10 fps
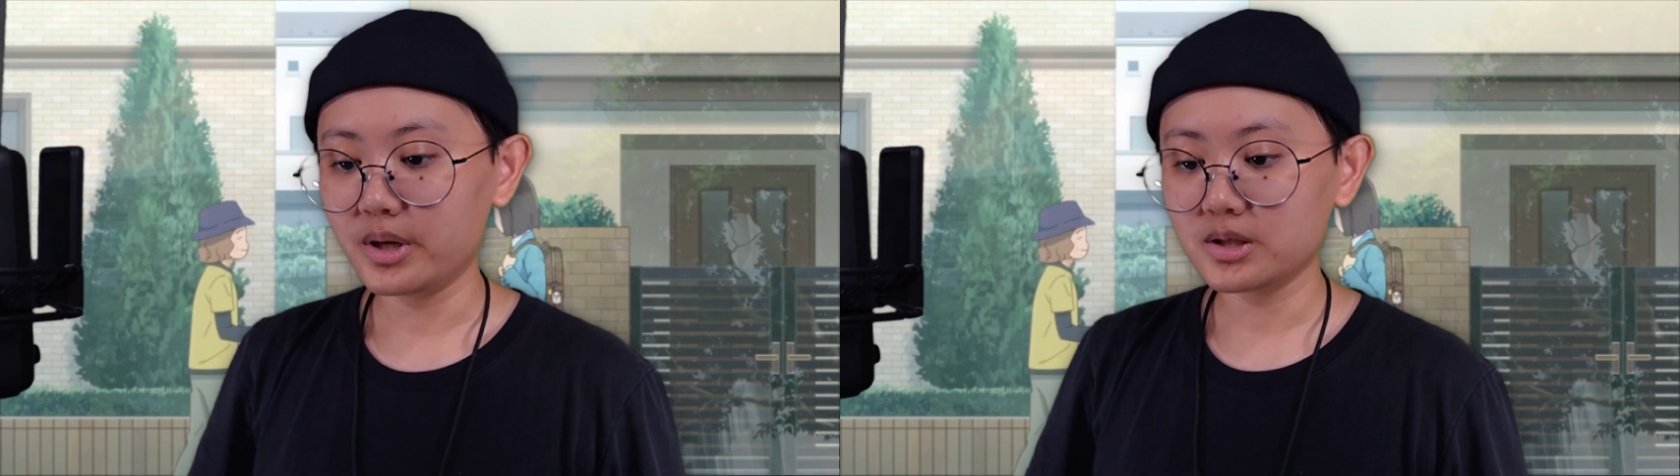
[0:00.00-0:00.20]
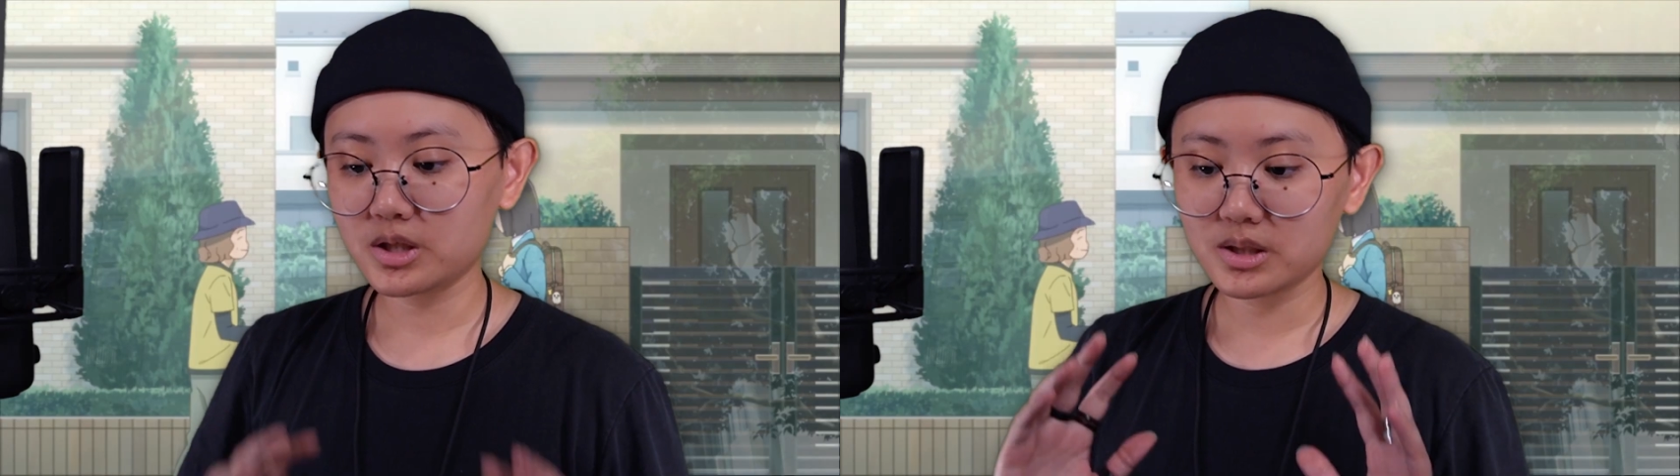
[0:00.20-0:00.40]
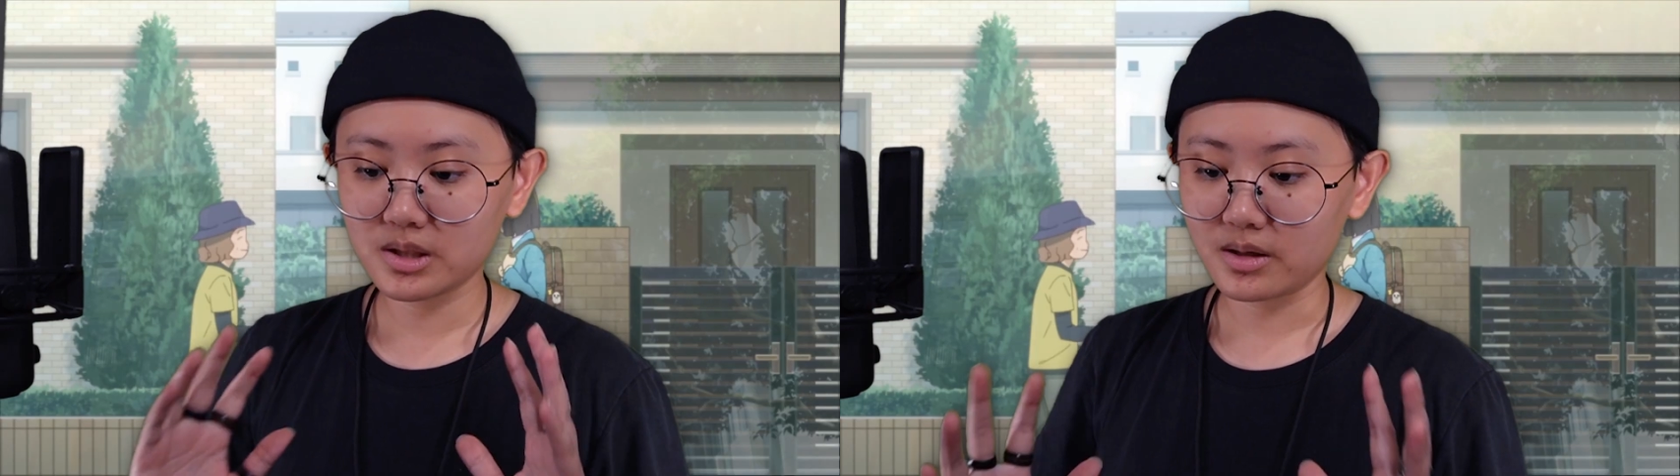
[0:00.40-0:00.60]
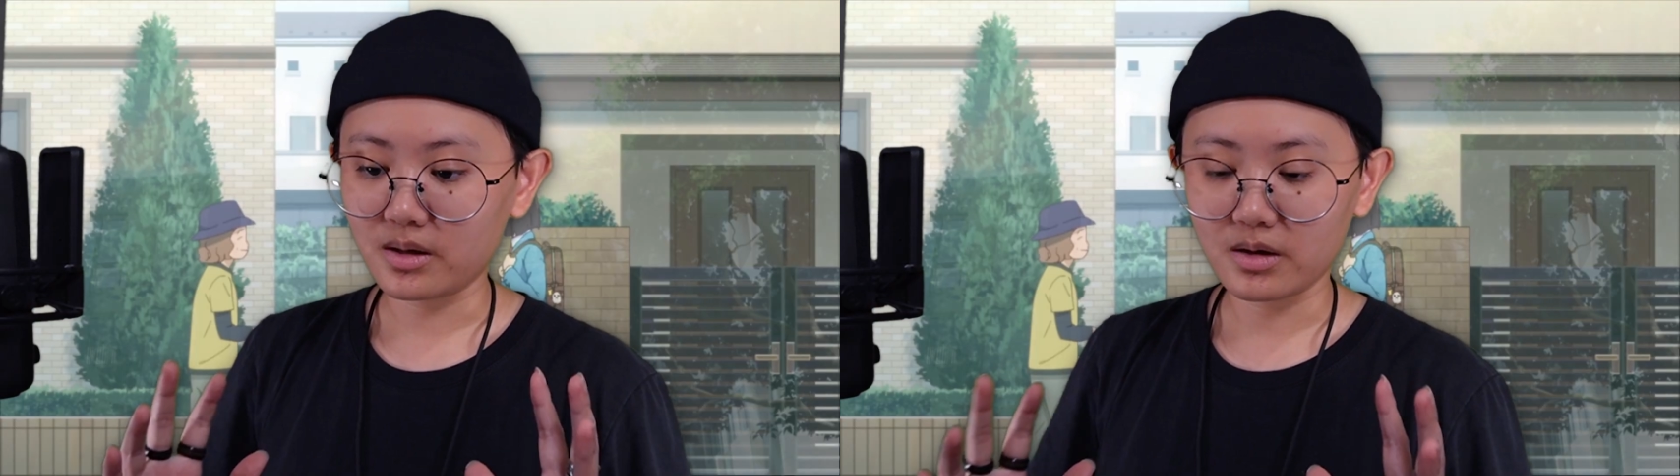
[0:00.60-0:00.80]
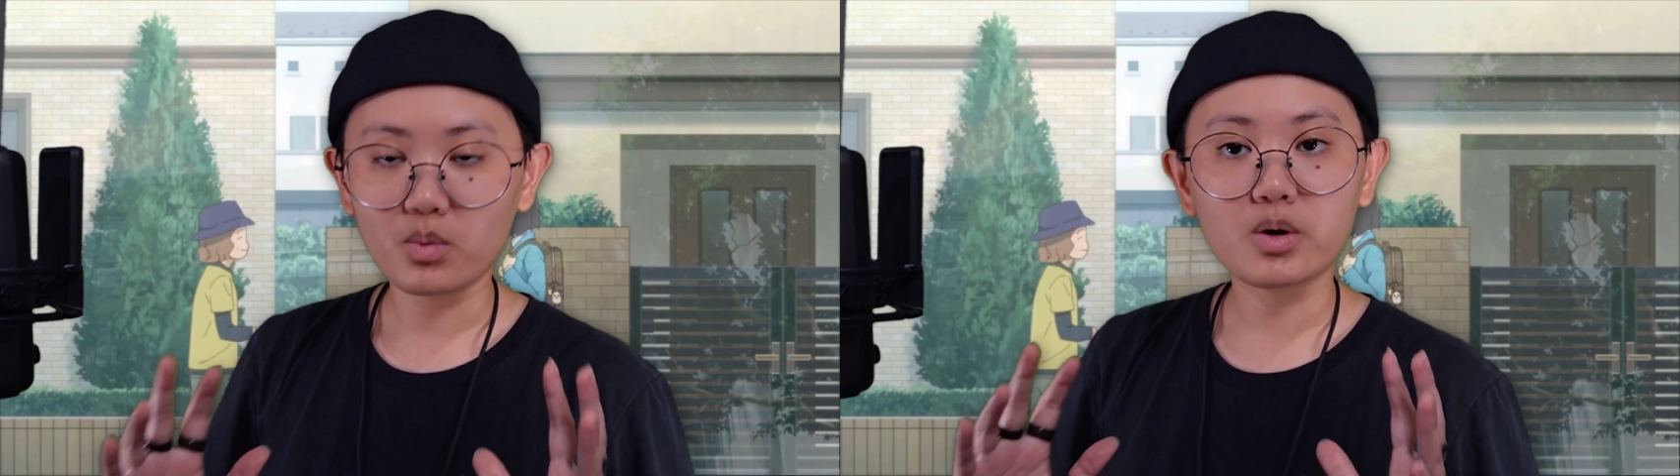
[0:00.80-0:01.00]
But
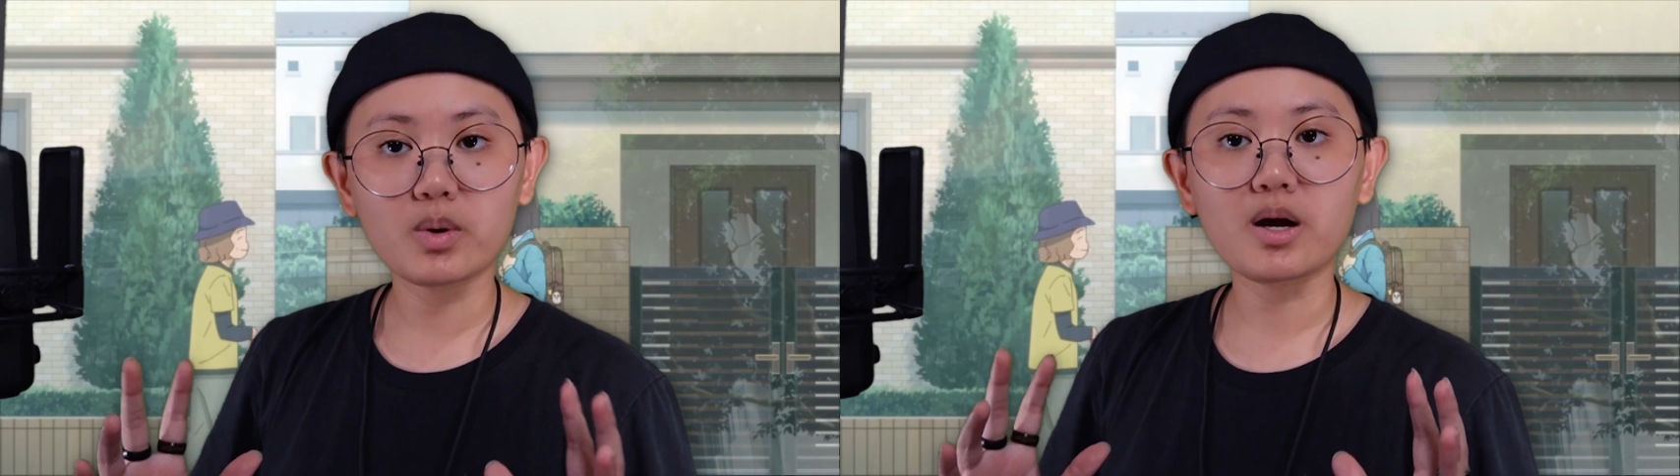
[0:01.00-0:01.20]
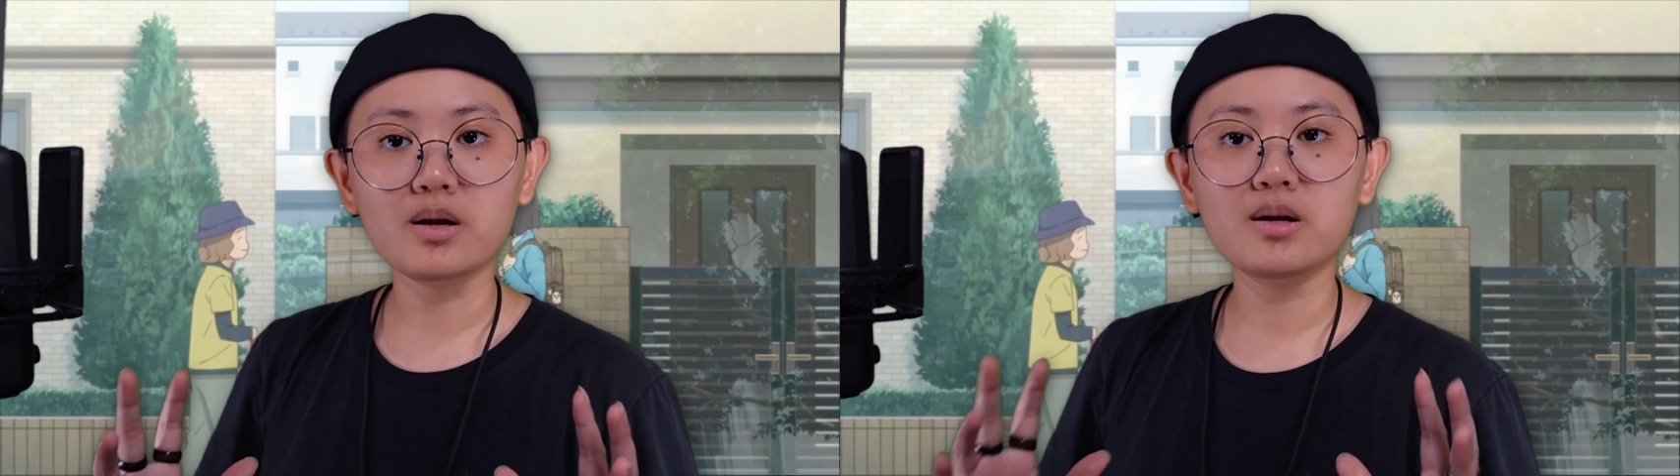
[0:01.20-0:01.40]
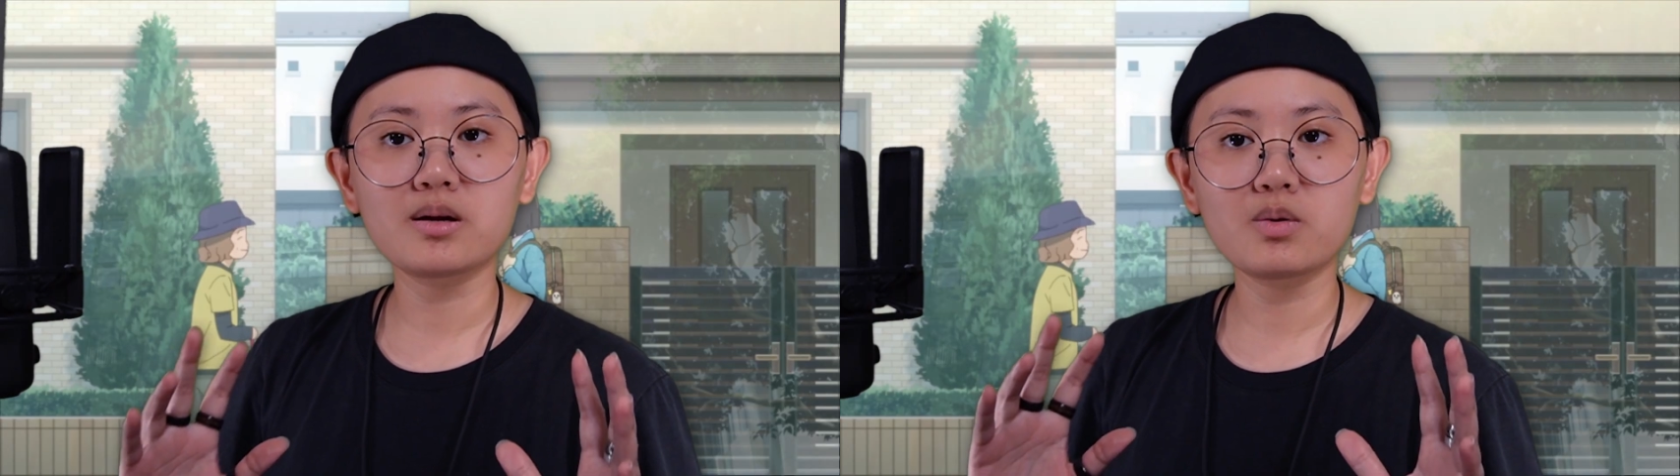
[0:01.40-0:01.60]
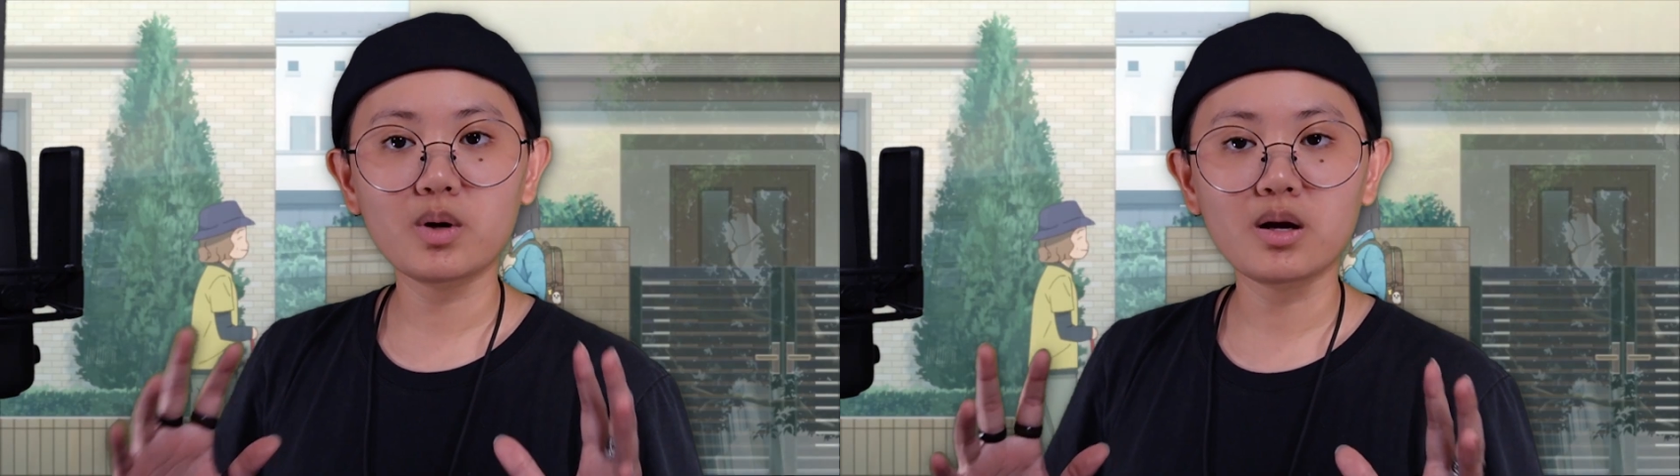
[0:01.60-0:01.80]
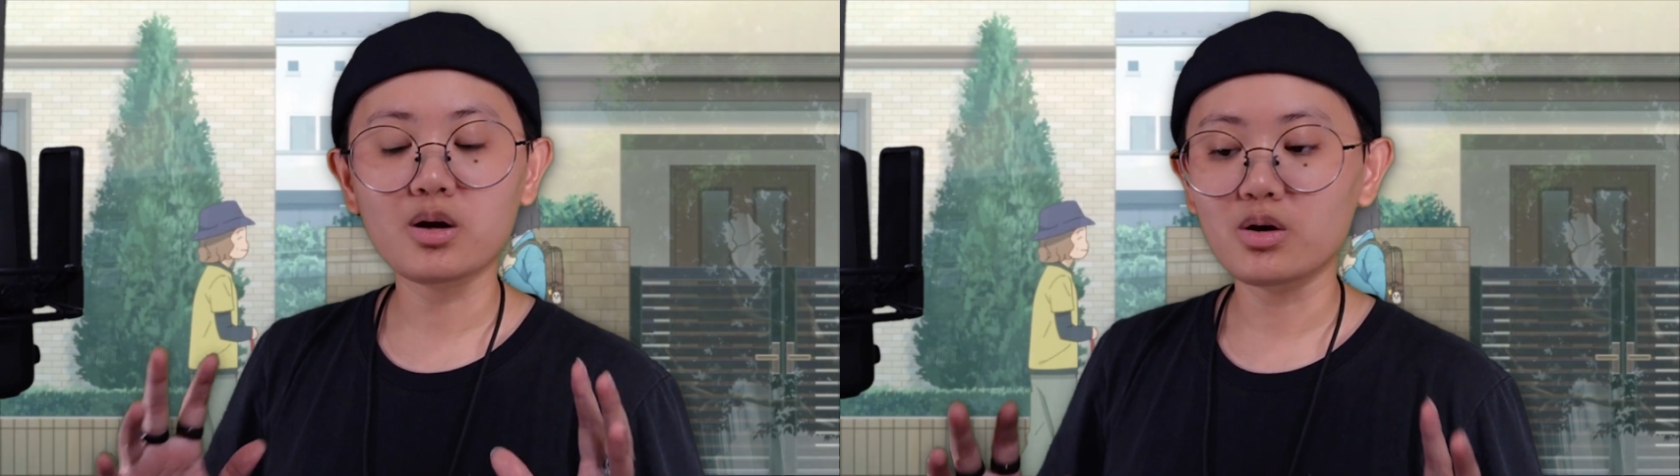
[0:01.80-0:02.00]
we're gonna
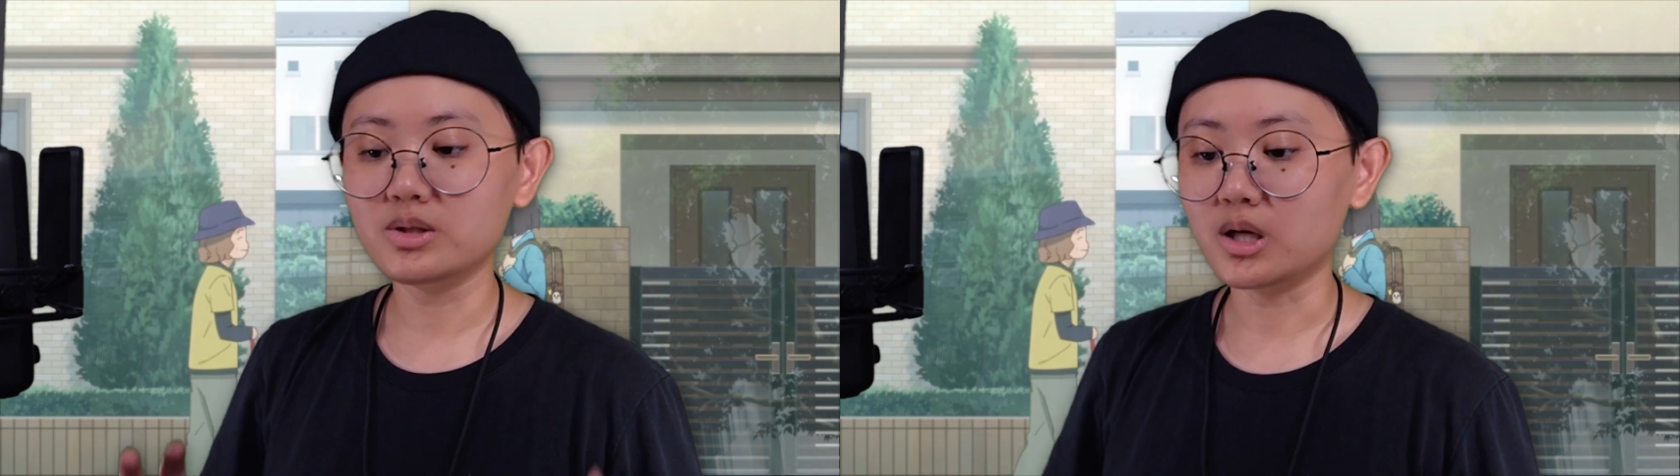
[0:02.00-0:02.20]
go